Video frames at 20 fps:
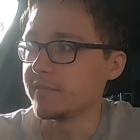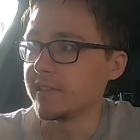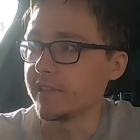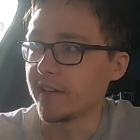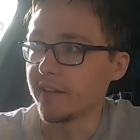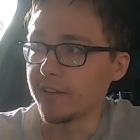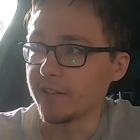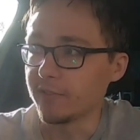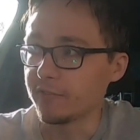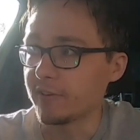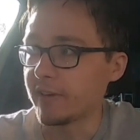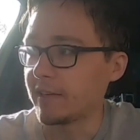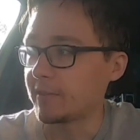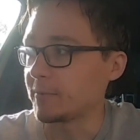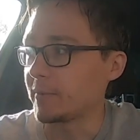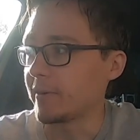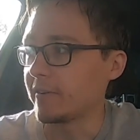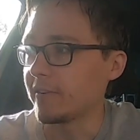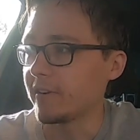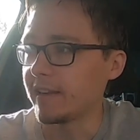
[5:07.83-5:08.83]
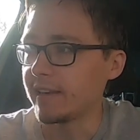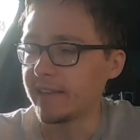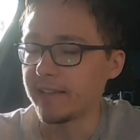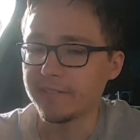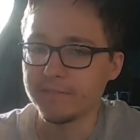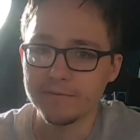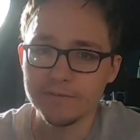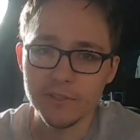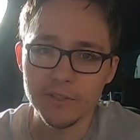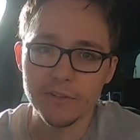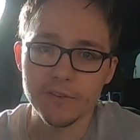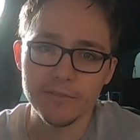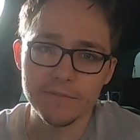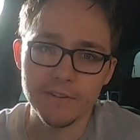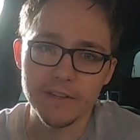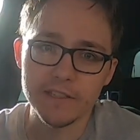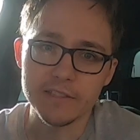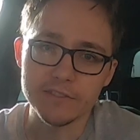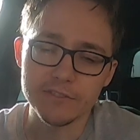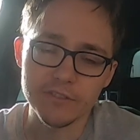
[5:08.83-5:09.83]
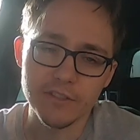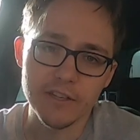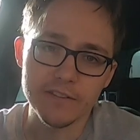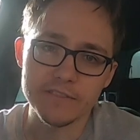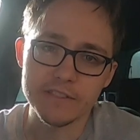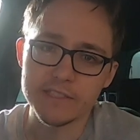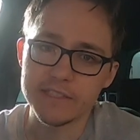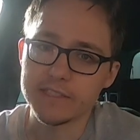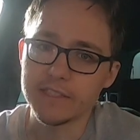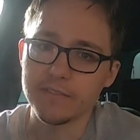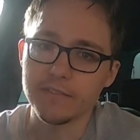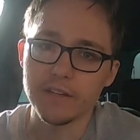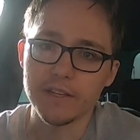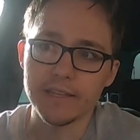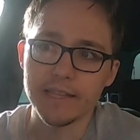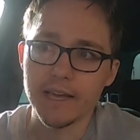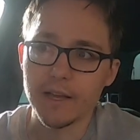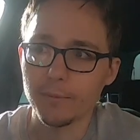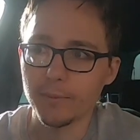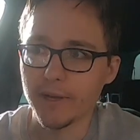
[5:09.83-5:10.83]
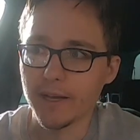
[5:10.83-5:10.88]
you know, around where I live, a lot of fun drives and stuff like that.